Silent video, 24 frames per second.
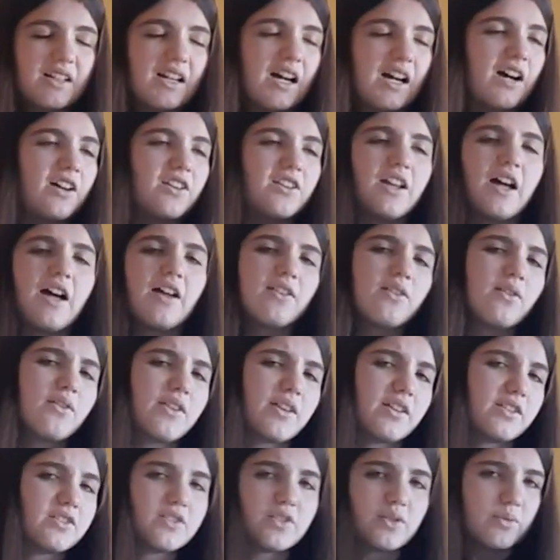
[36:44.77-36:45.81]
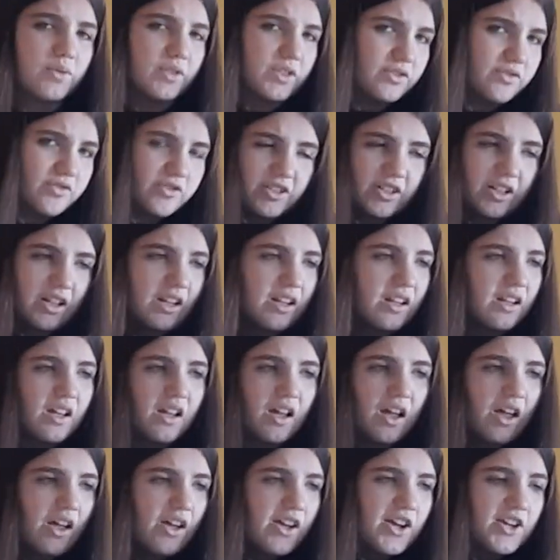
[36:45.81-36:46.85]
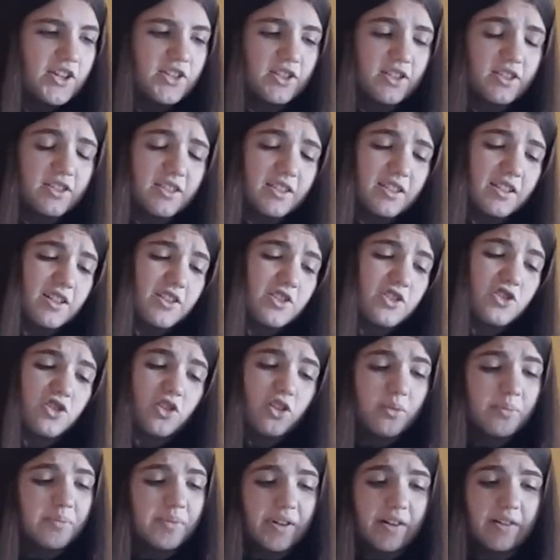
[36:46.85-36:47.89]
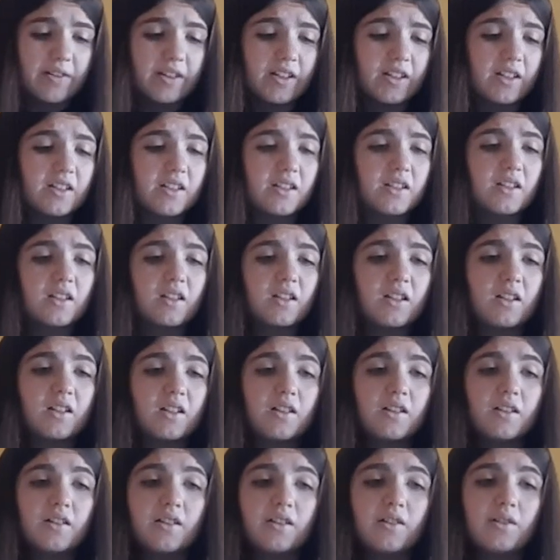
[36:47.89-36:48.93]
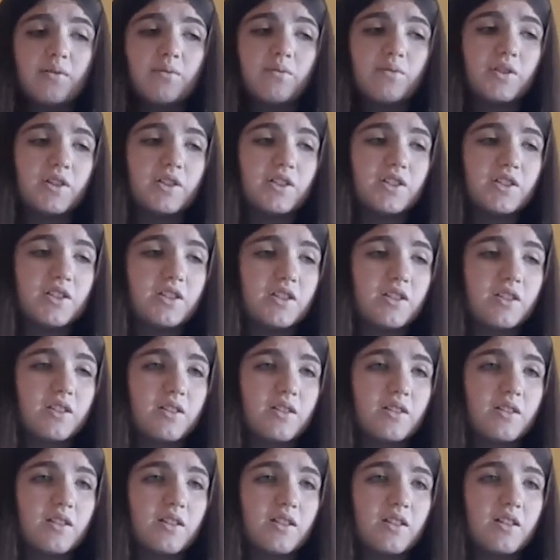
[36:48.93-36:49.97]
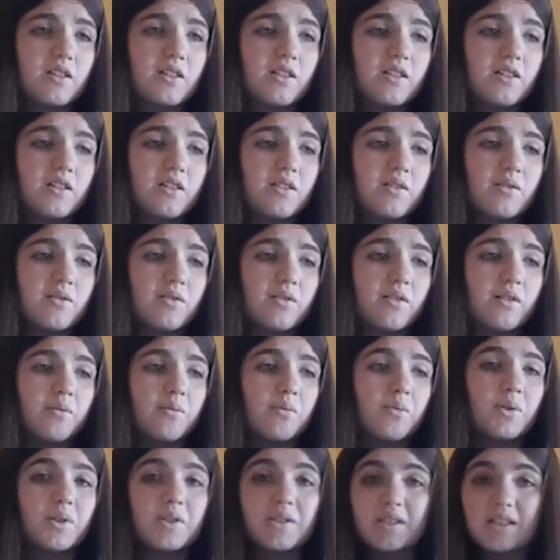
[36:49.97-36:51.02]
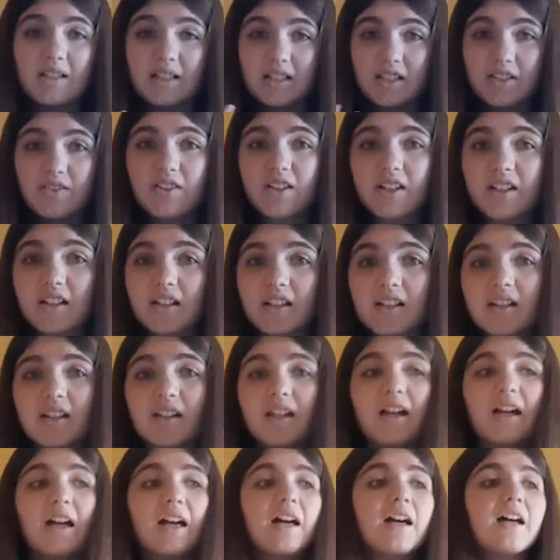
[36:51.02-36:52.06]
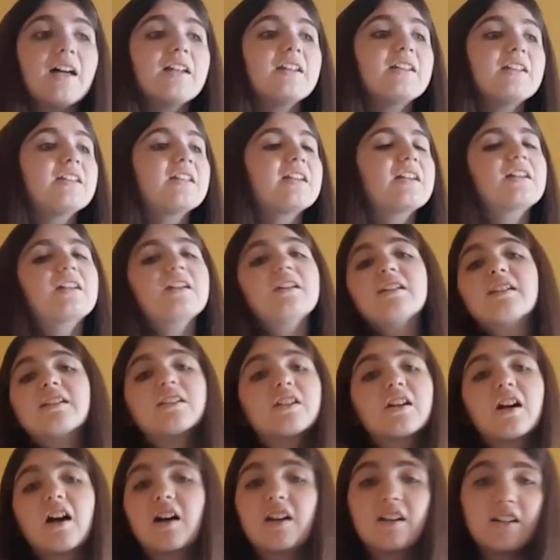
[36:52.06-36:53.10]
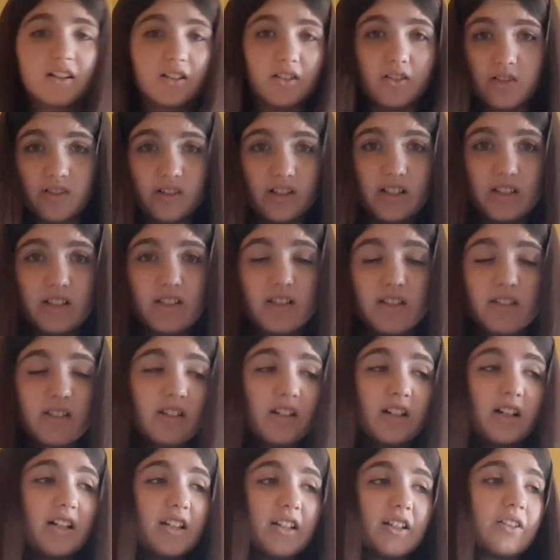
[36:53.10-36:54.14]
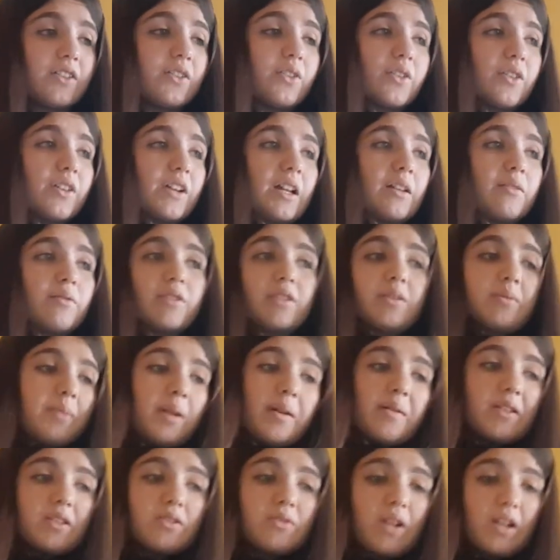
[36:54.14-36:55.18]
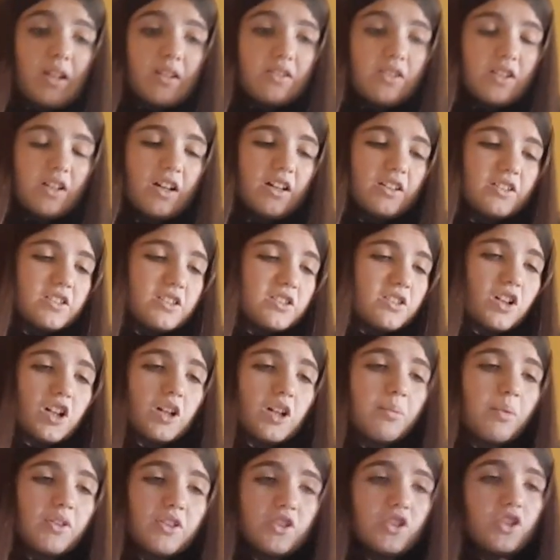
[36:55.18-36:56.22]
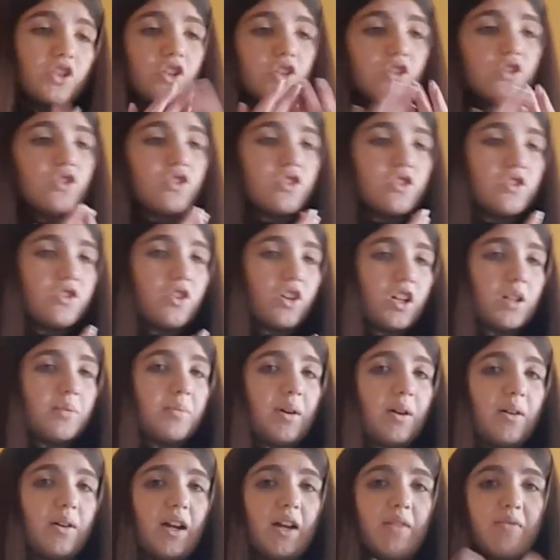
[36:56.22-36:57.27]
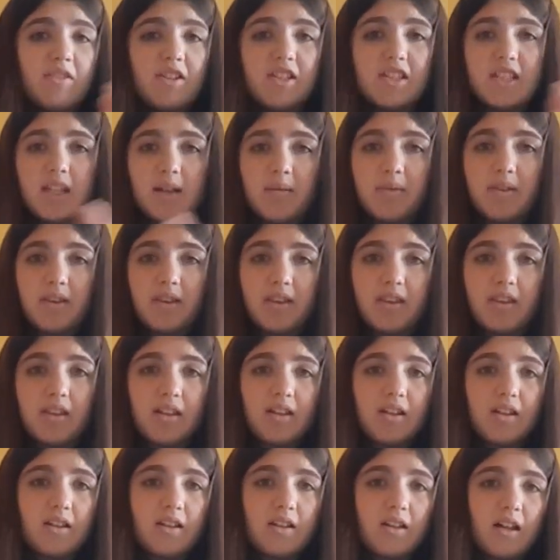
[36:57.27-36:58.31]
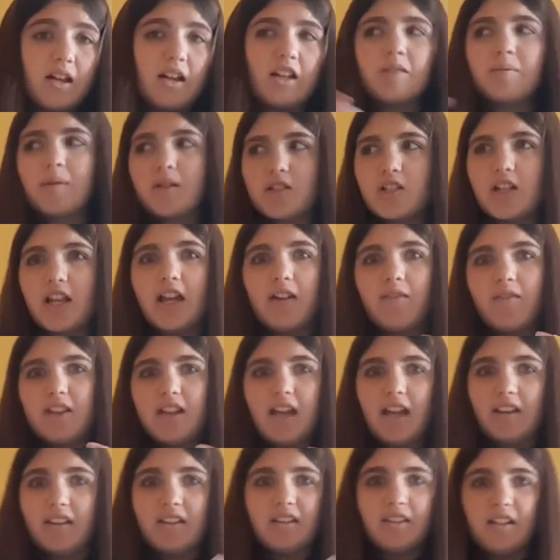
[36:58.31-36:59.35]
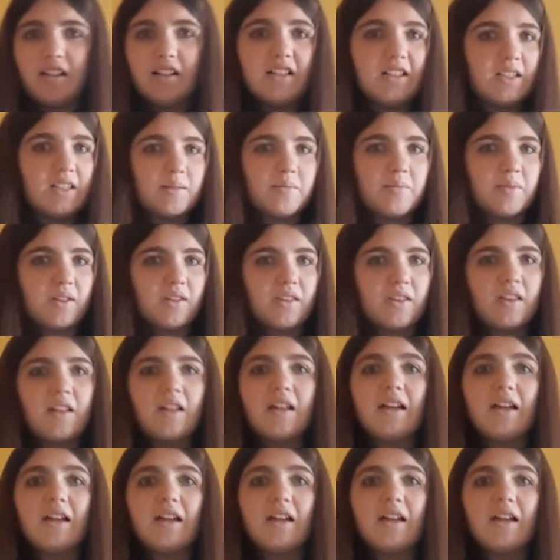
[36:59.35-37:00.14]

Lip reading: I don't think there's a word for it. It's just a short period which was significant, and you can't ignore it. You can't ignore Edward and Mary's reign. You can't just talk about the Tudors and talk about Henry VII, and especially Henry VIII and Elizabeth.